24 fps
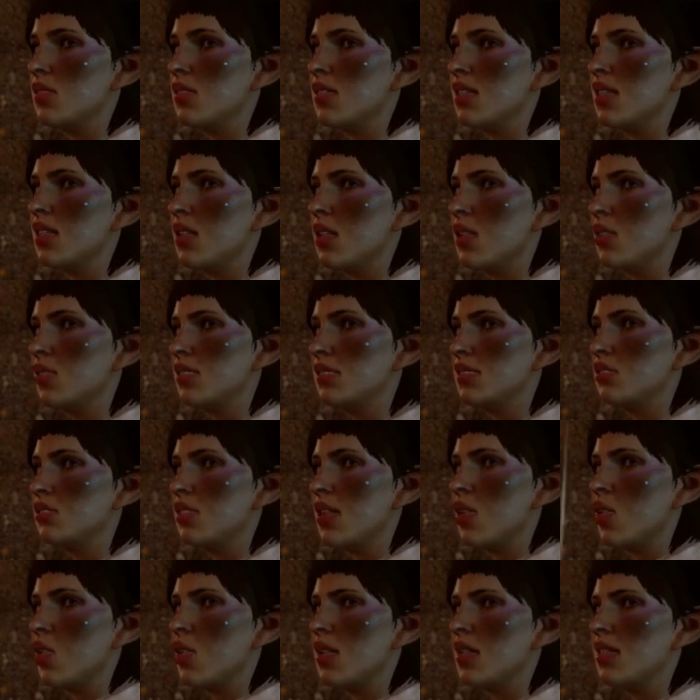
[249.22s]
The
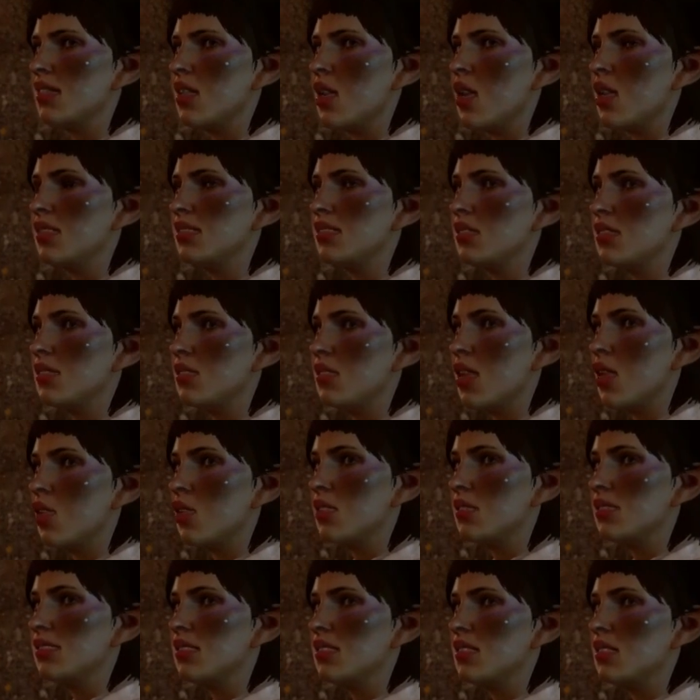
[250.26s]
Inquisition only asks the
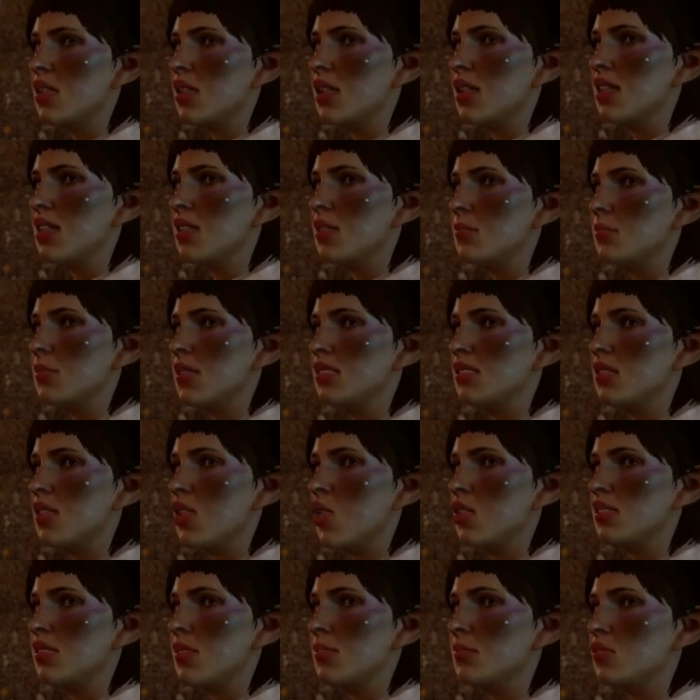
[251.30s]
Lord Seeker help us
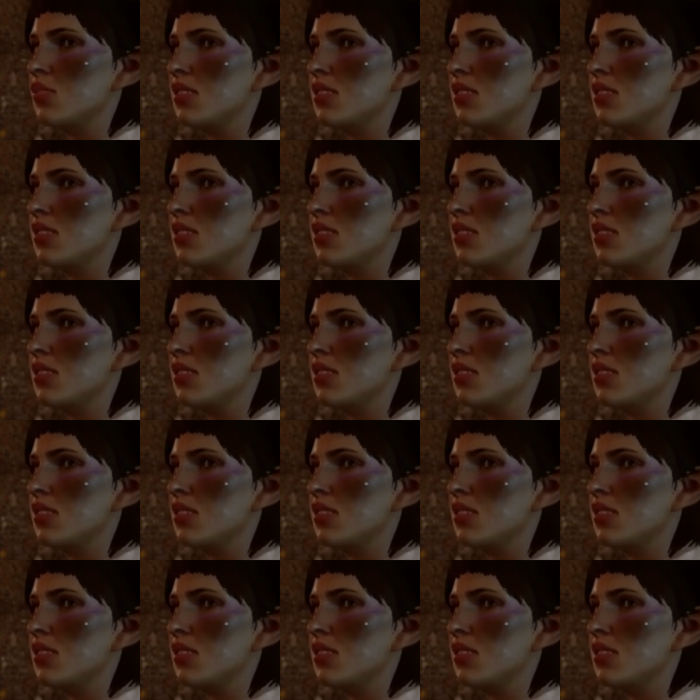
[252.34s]
close the